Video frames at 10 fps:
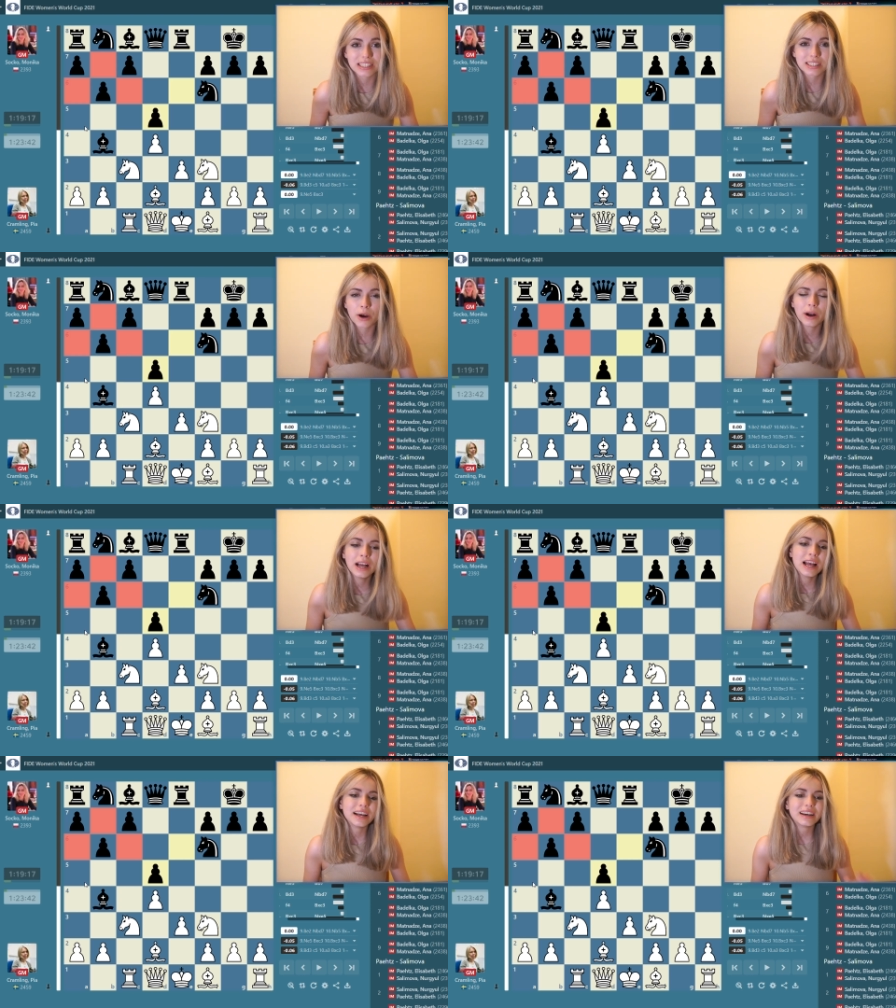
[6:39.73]
So
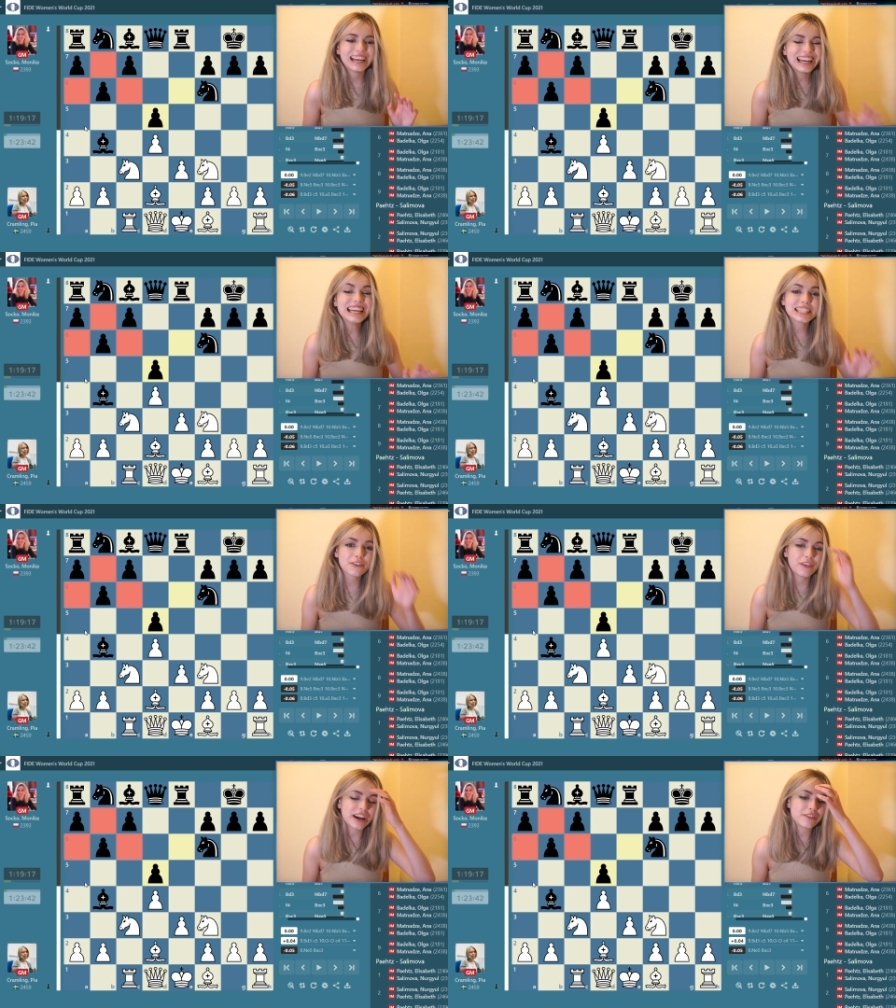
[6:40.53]
it is a
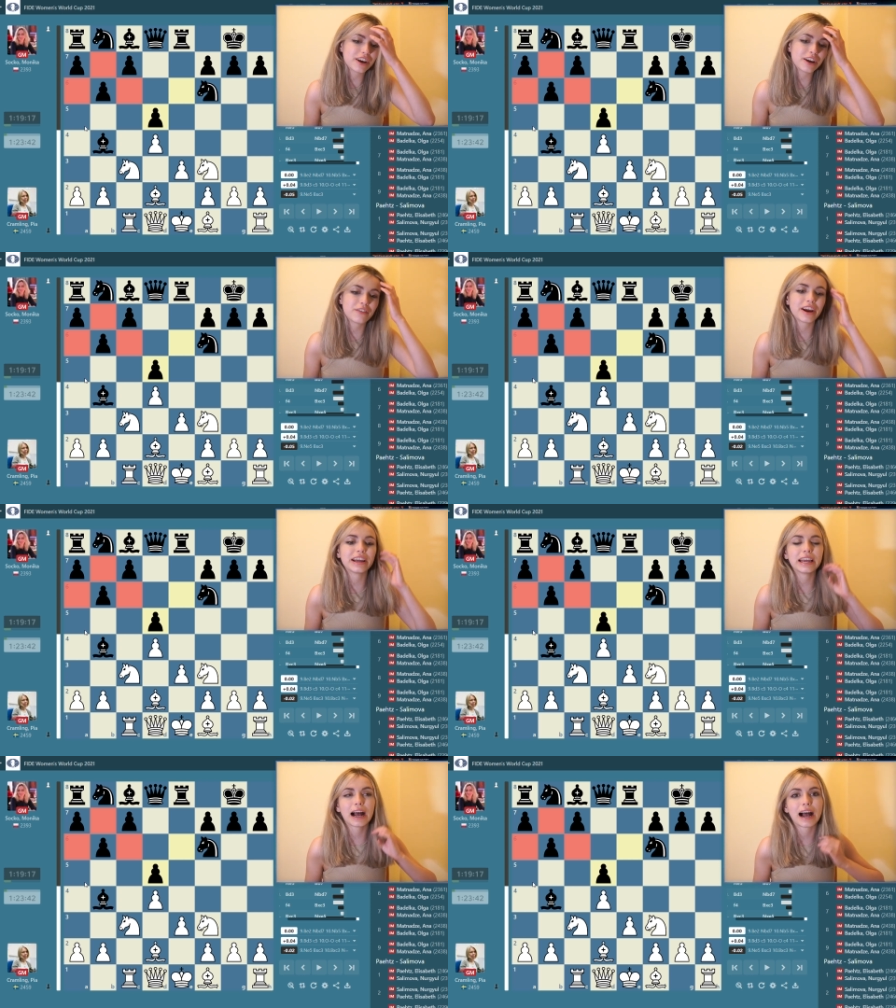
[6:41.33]
very, very,
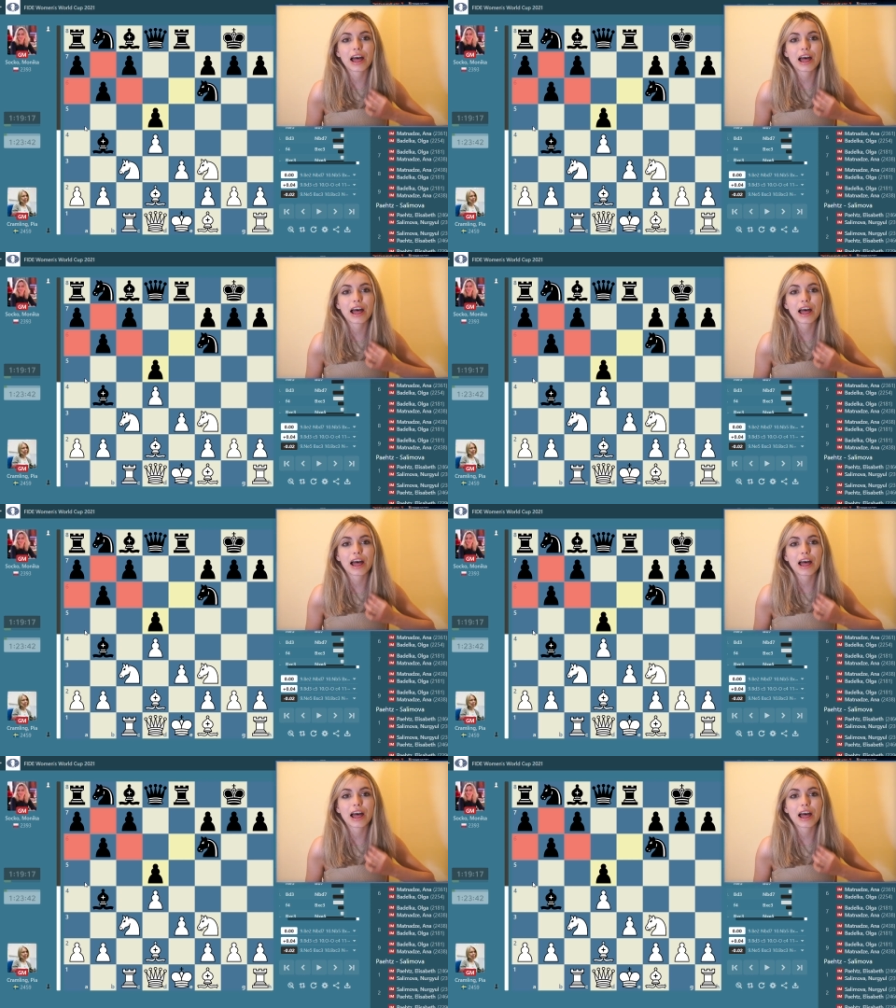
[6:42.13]
very